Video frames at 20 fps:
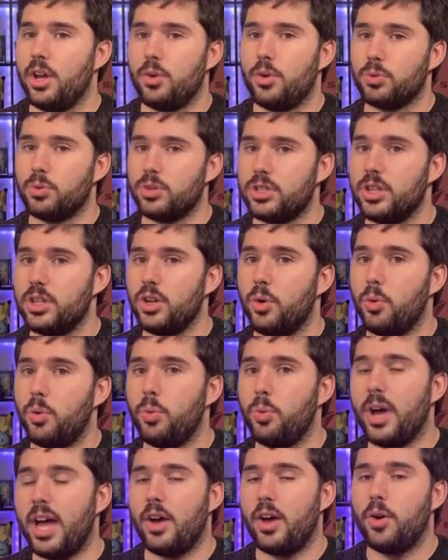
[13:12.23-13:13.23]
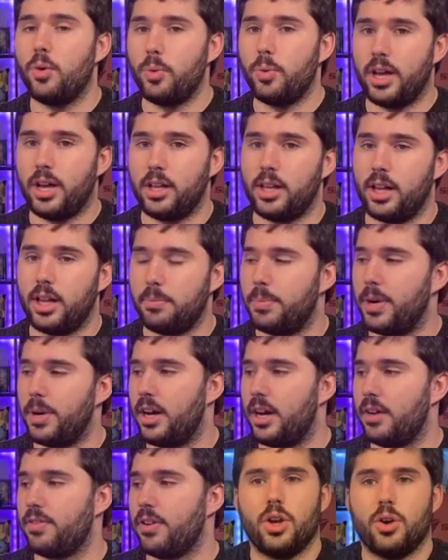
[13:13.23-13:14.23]
we're still well
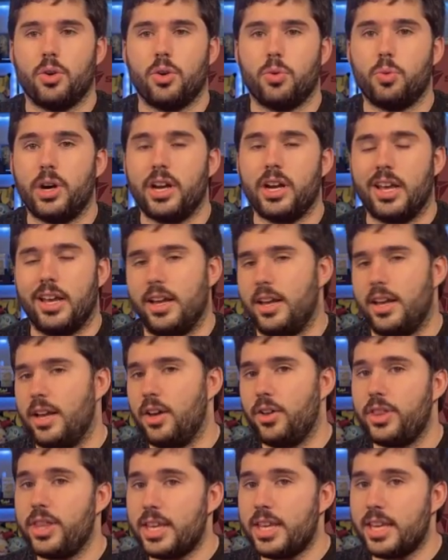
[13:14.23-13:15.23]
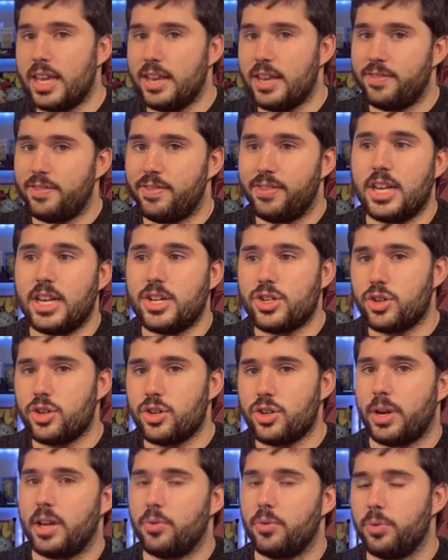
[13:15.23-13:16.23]
above what a healthy inflation
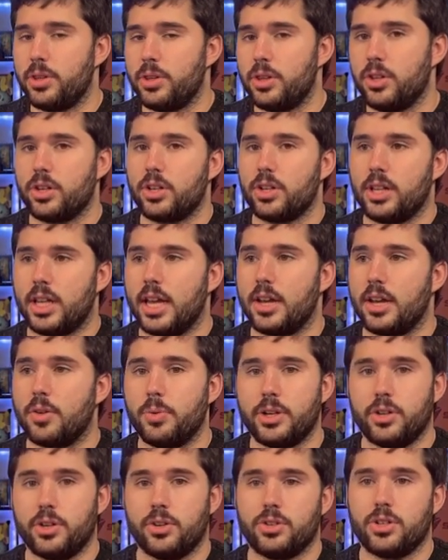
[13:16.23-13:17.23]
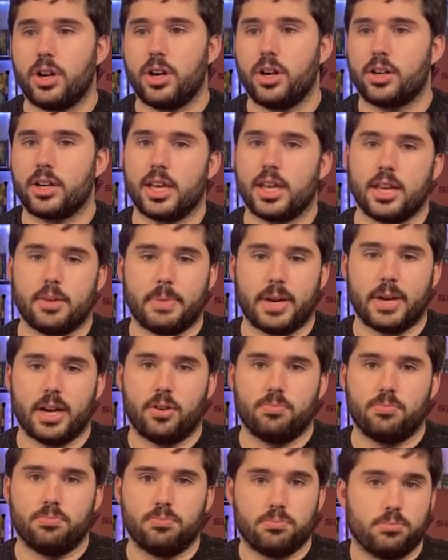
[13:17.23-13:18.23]
rate would look like when you're talking
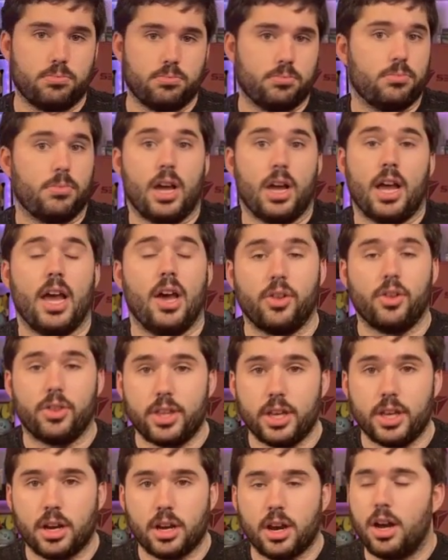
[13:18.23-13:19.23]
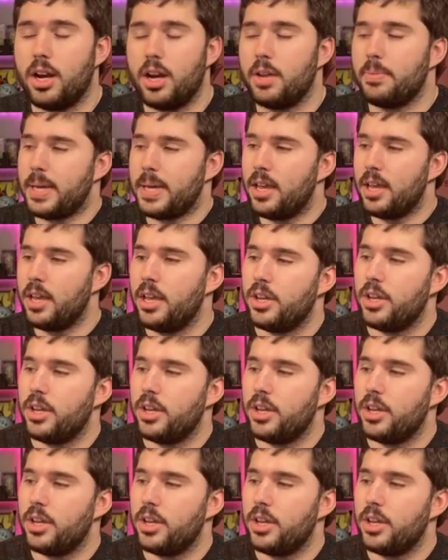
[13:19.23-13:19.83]
about a healthy economy.